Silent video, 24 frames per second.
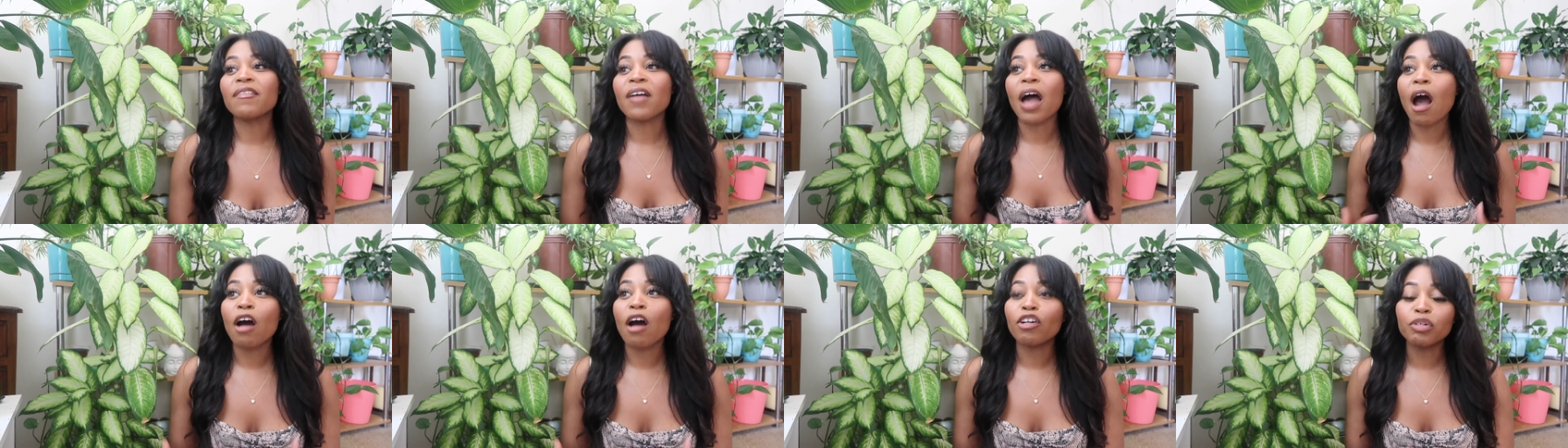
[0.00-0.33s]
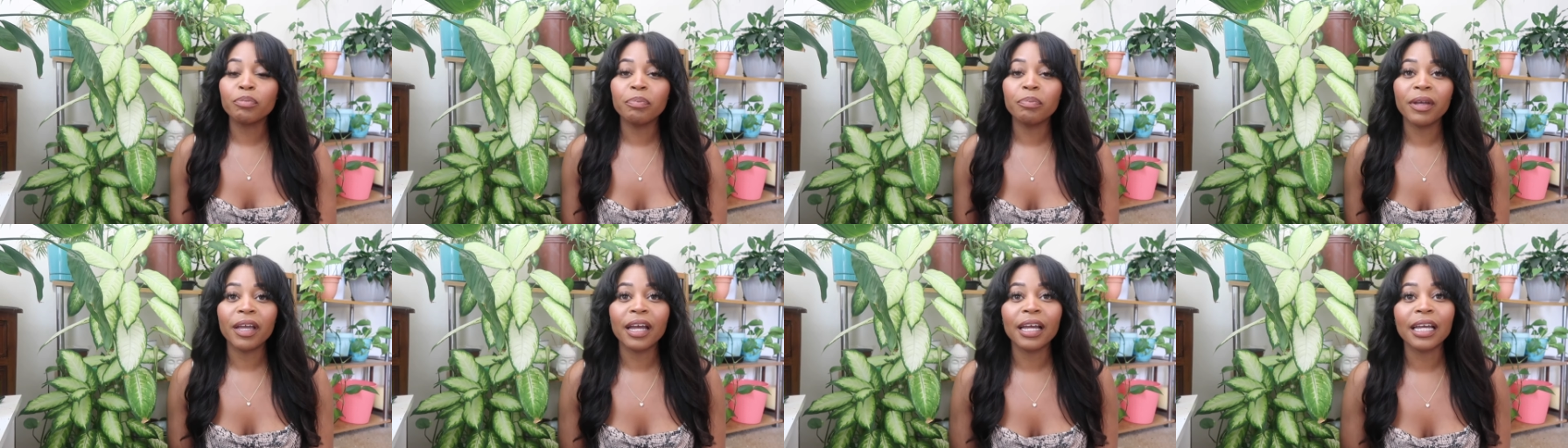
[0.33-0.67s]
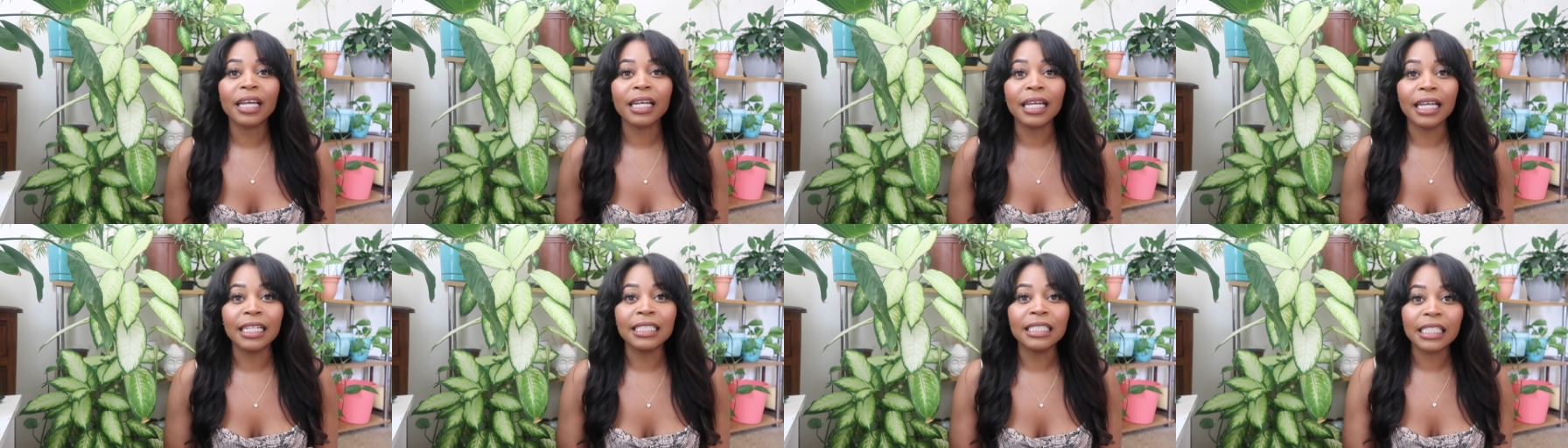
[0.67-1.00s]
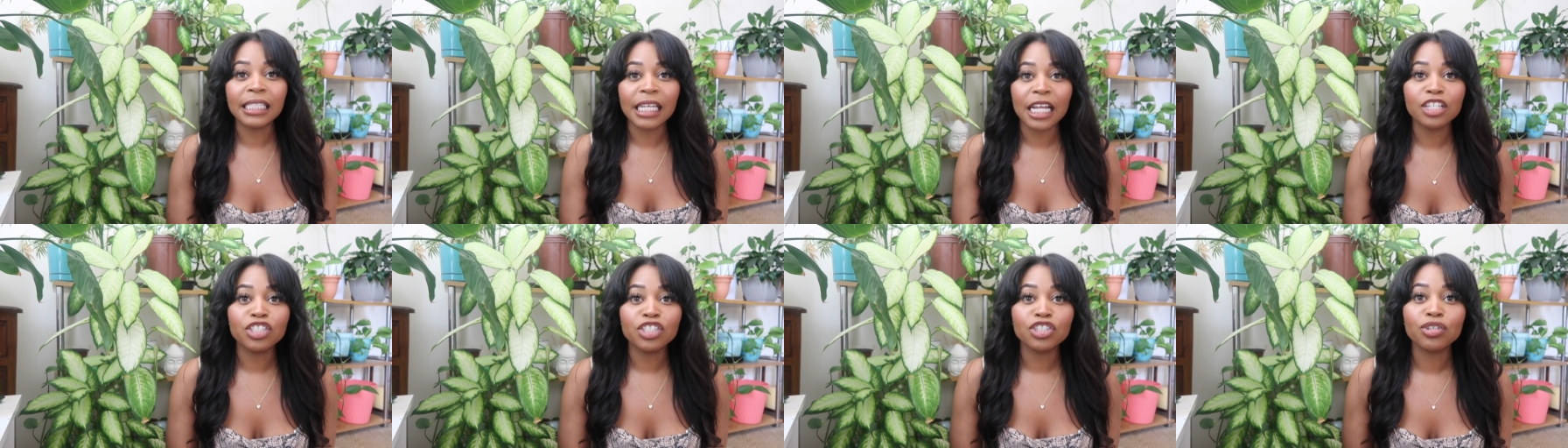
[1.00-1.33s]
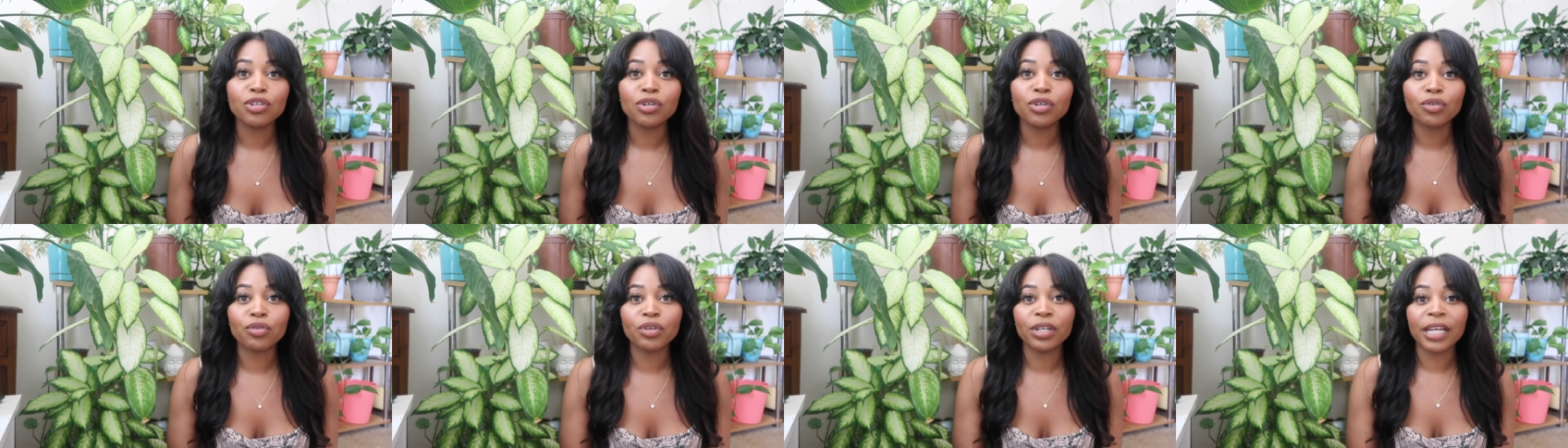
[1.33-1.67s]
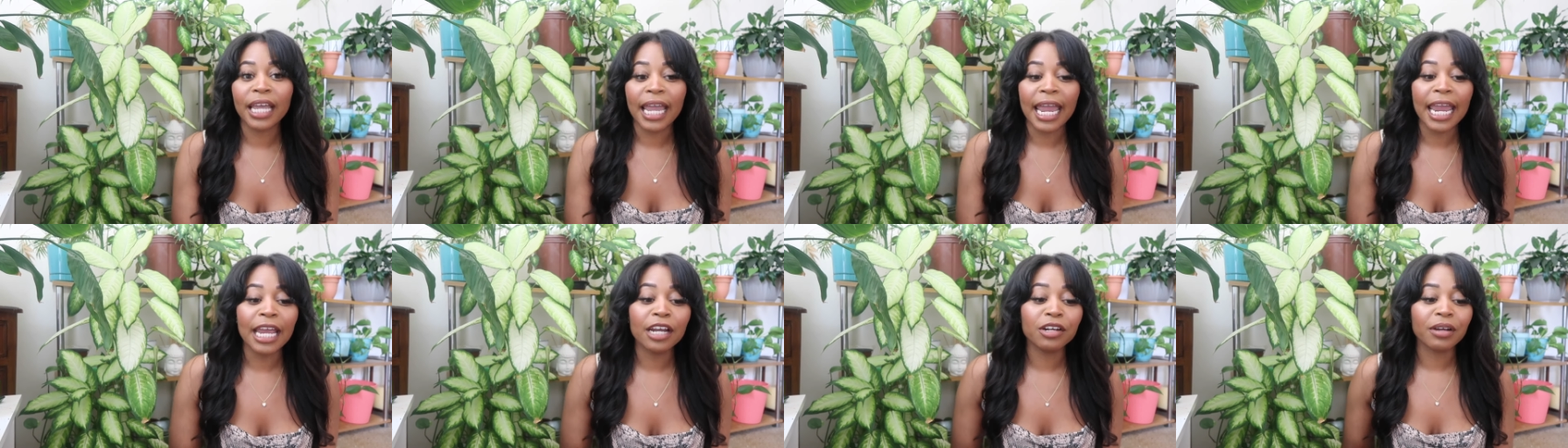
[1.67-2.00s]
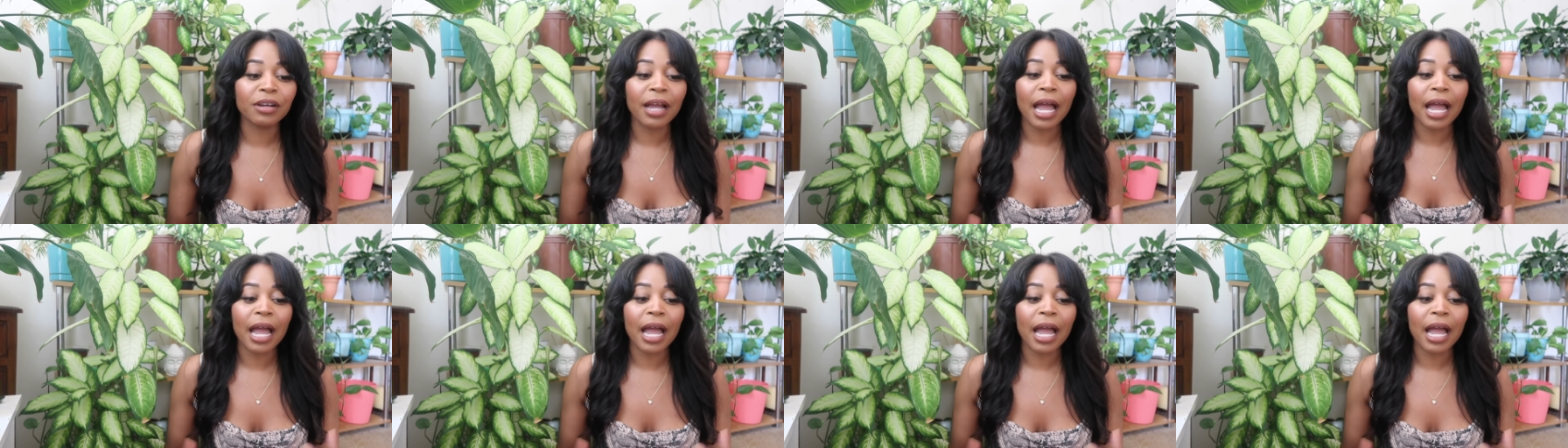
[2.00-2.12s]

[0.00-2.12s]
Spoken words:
how to be an intentional creator,